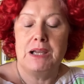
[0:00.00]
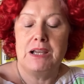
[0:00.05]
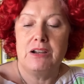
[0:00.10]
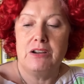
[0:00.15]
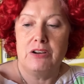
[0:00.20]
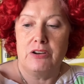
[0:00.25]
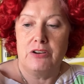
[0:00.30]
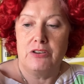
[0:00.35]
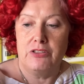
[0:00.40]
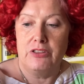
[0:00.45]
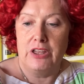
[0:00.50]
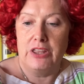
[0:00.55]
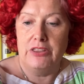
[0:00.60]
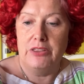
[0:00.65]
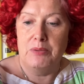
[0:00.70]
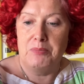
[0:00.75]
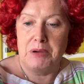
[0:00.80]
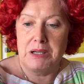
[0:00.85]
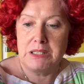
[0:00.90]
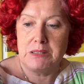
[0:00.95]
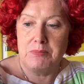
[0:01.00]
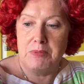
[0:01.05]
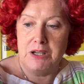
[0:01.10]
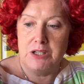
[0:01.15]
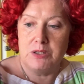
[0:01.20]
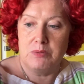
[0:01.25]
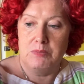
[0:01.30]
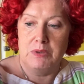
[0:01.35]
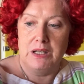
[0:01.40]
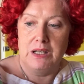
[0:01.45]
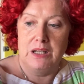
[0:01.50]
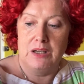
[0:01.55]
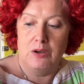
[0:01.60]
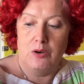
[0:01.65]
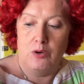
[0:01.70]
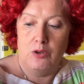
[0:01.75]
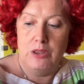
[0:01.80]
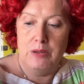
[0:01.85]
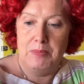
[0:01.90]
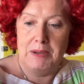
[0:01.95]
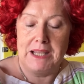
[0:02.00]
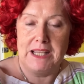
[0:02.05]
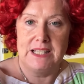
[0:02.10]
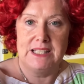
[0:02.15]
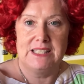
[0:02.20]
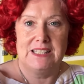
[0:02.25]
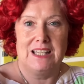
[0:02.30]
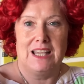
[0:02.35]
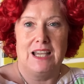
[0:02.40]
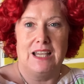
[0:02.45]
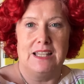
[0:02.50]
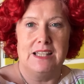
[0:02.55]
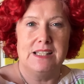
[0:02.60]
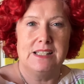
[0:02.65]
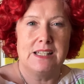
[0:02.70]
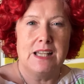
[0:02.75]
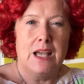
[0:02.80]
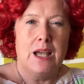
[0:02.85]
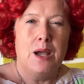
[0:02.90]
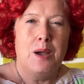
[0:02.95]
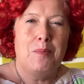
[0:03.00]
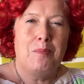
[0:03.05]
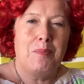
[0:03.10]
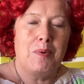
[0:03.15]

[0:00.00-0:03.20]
bigger than the bust measurement on the biggest size.